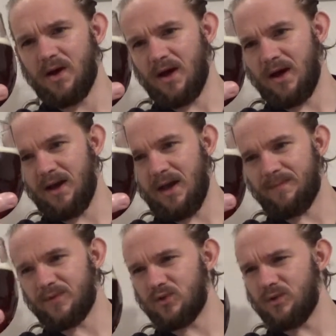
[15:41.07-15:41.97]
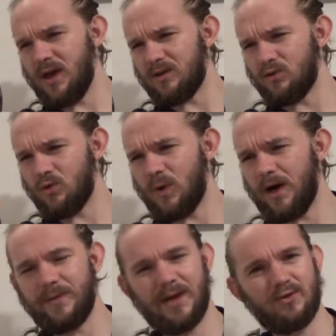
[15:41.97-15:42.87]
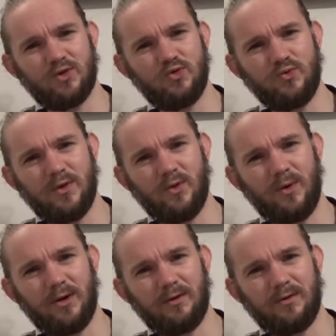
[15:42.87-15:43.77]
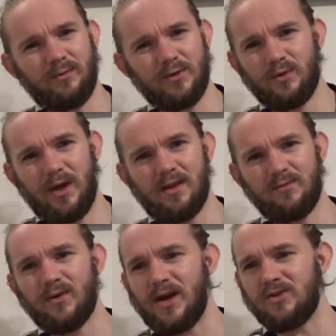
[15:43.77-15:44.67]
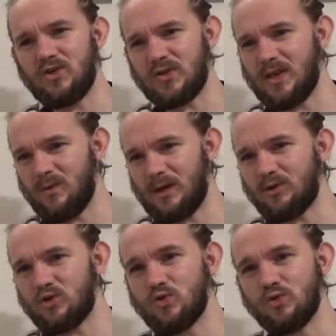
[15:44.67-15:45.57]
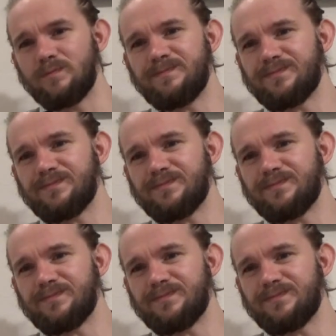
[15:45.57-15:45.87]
And um, so, yeah, I don't know why we get two in the one. We don't get them for ages, and then we get two